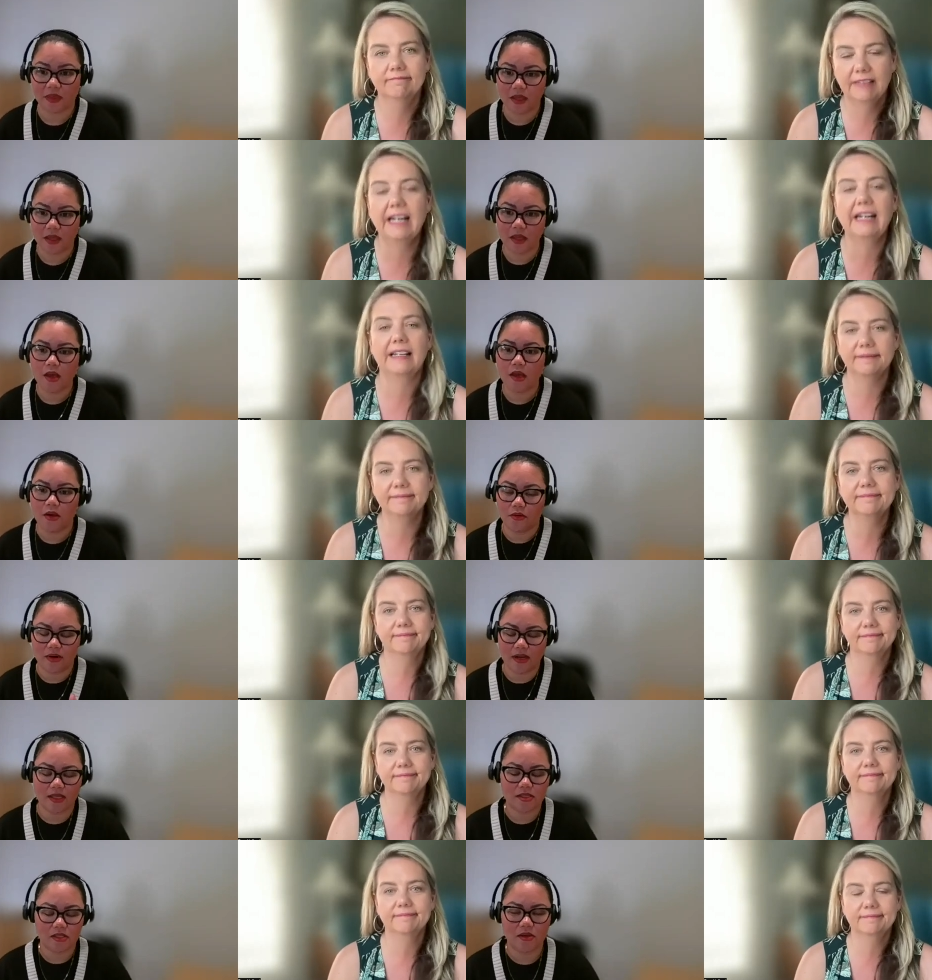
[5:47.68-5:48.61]
Speaker 1: Got it.
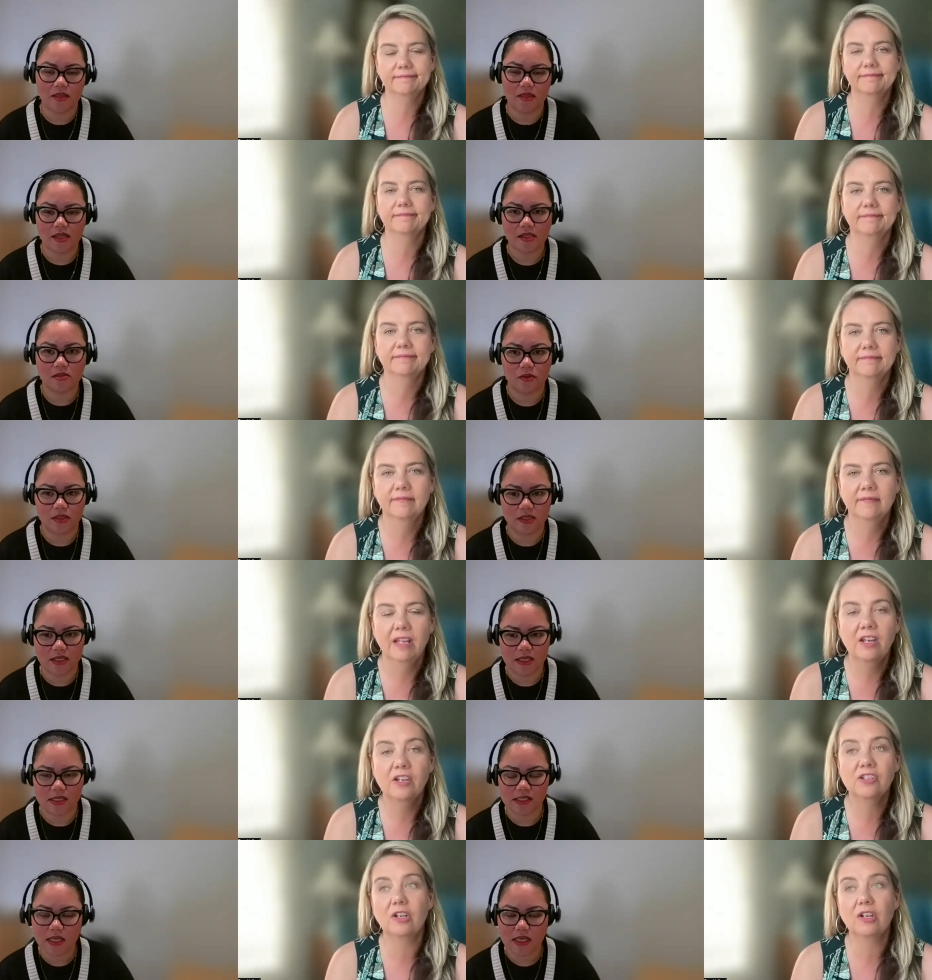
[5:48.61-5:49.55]
Right. So that's what it
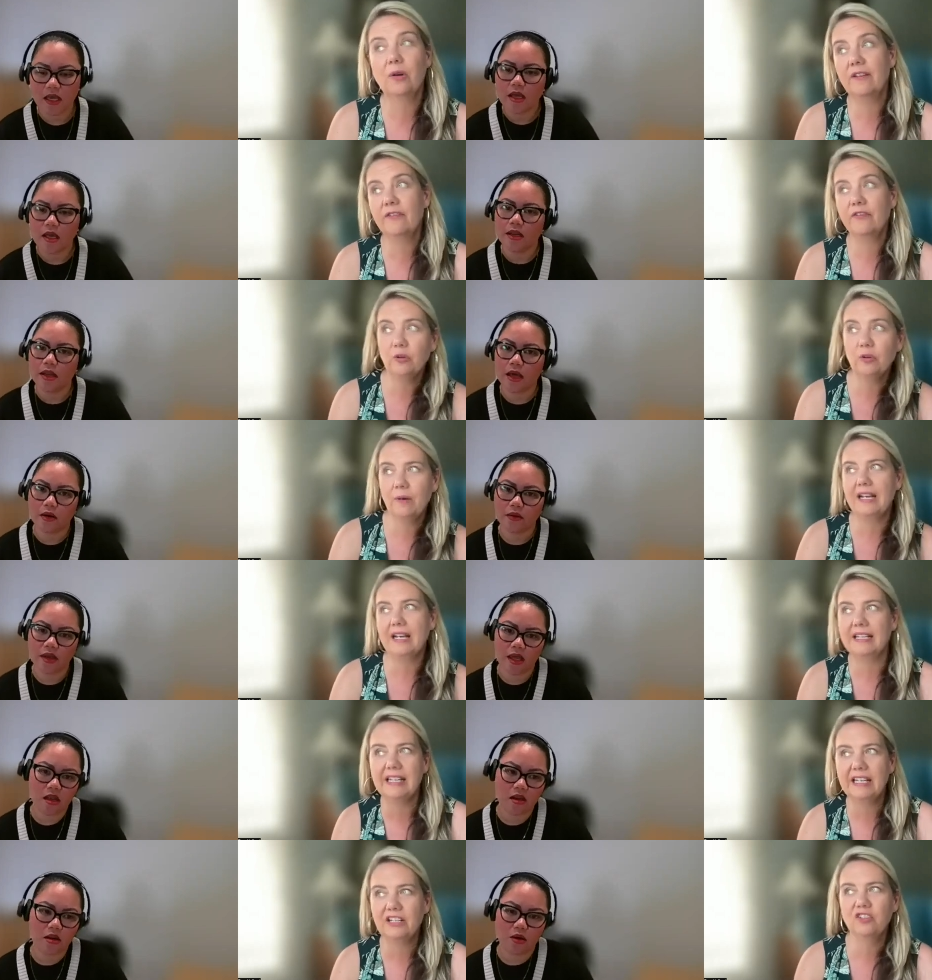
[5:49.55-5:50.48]
is.
Speaker 2: So if you're ready
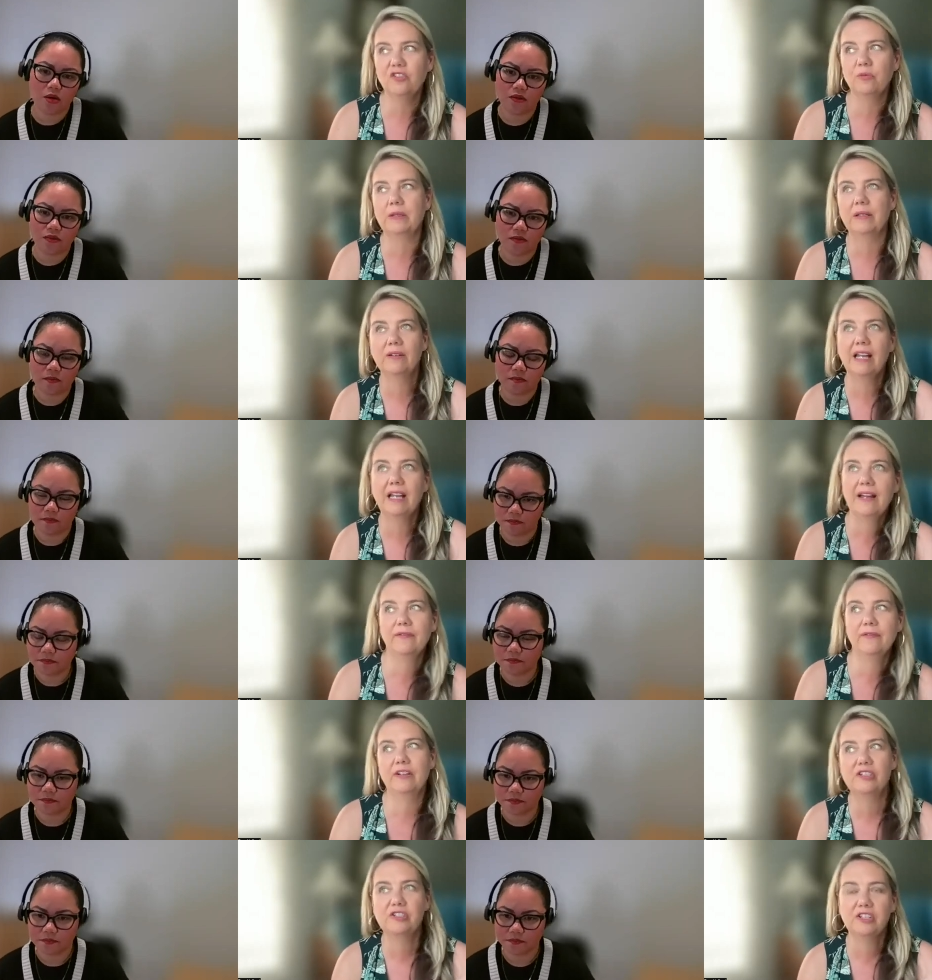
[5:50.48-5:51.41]
and you've been not
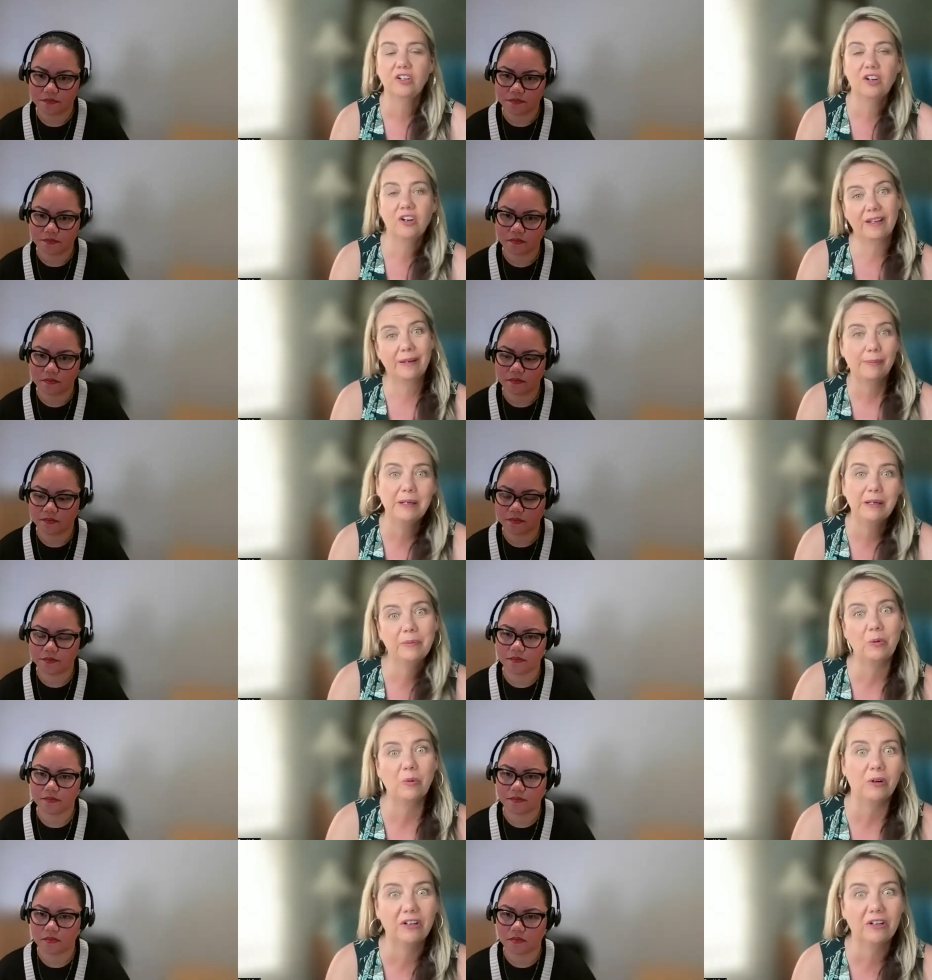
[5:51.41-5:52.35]
finishing all that
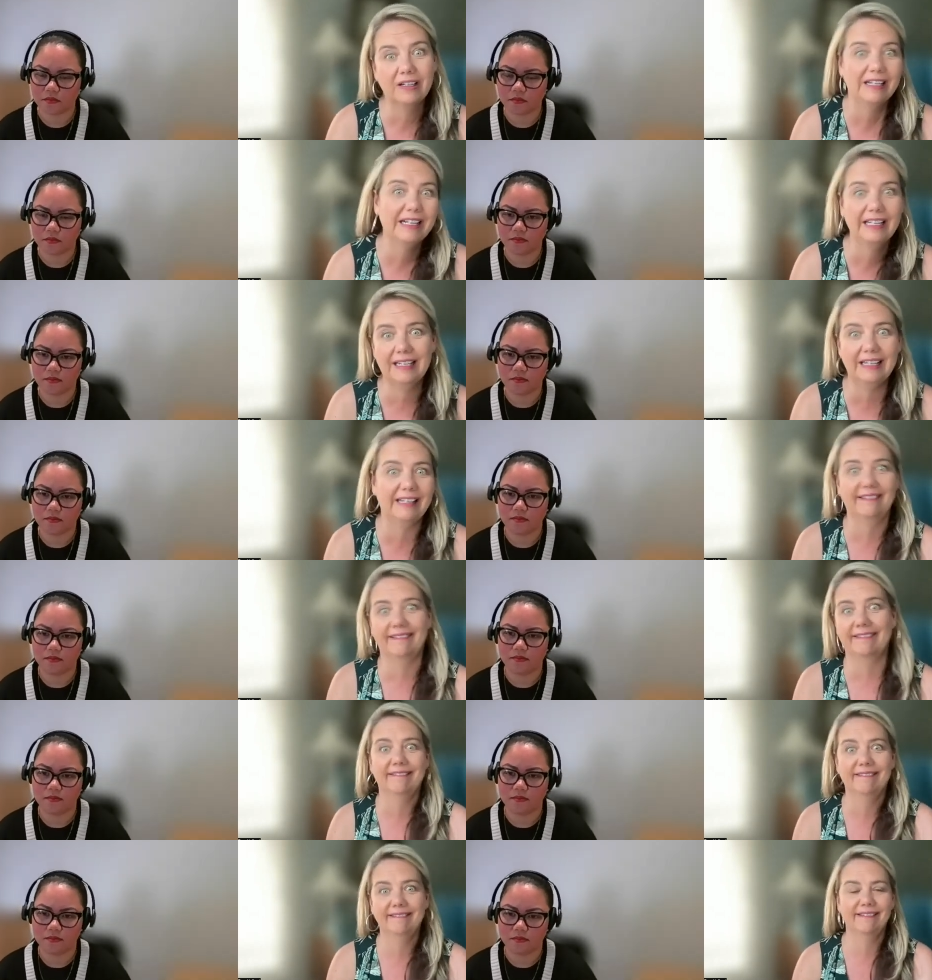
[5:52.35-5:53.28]
paperwork, get it in.
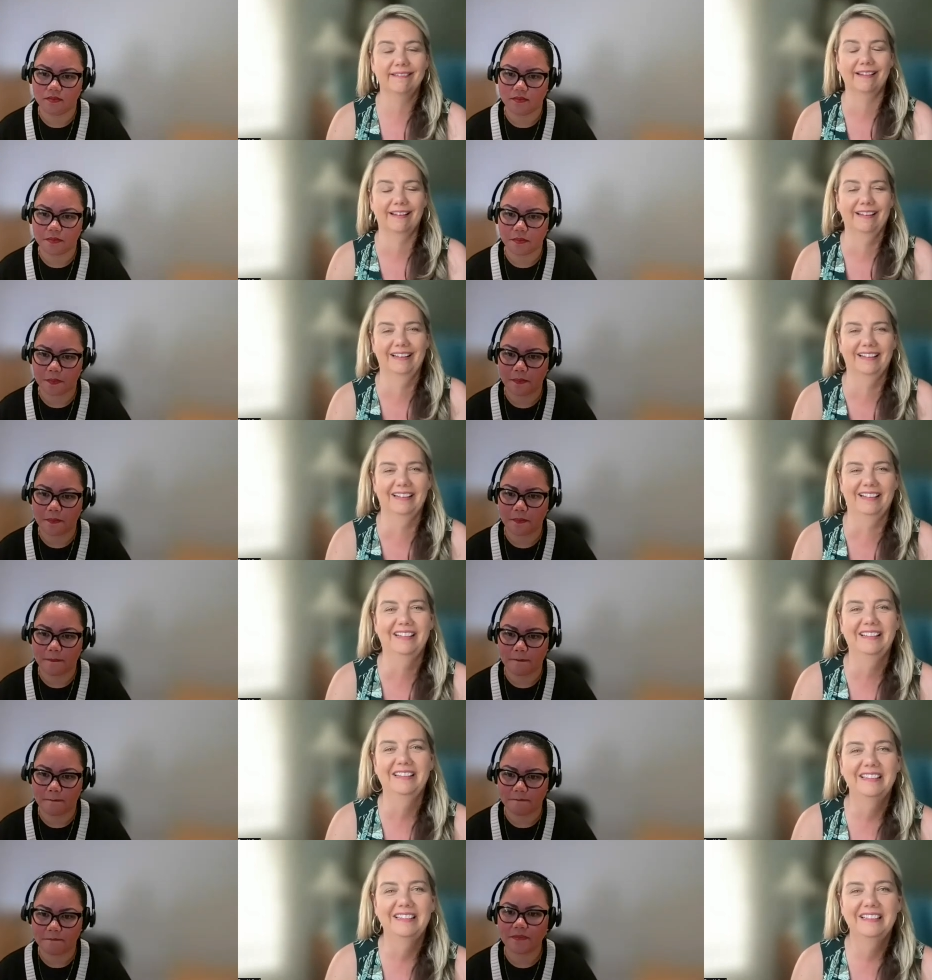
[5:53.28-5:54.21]

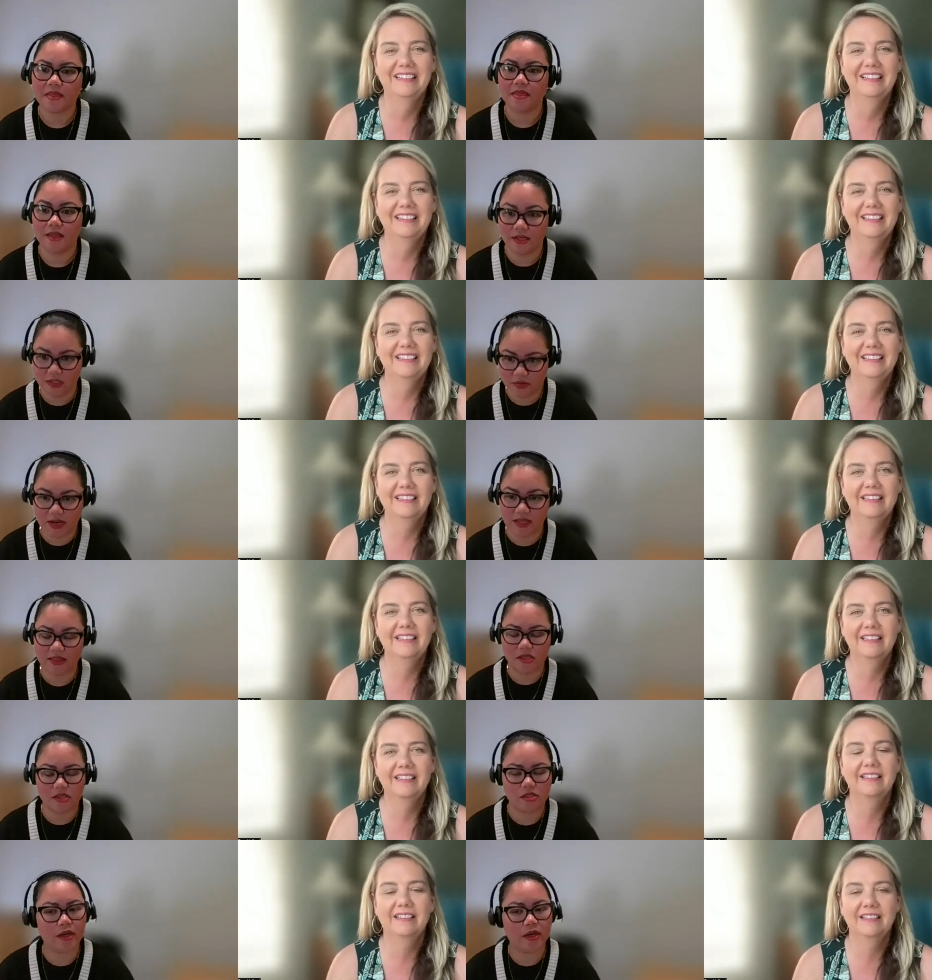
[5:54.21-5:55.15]
Speaker 1: That's right.
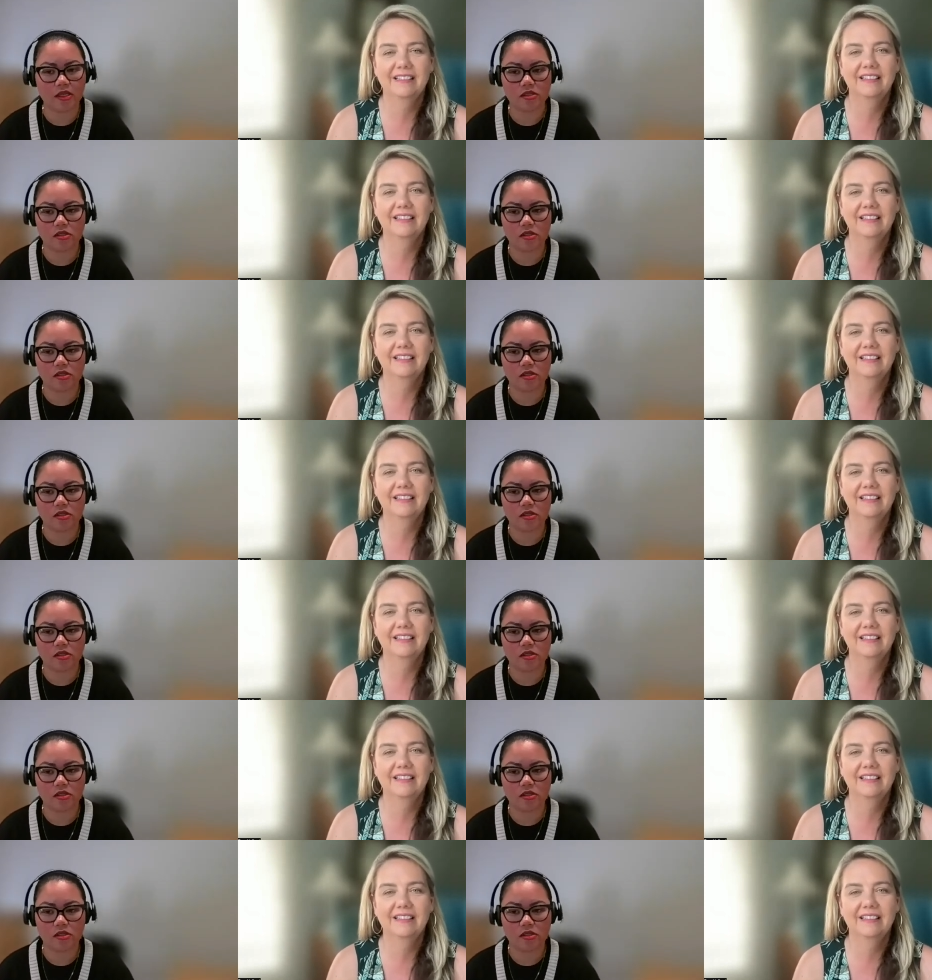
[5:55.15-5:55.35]
That's right.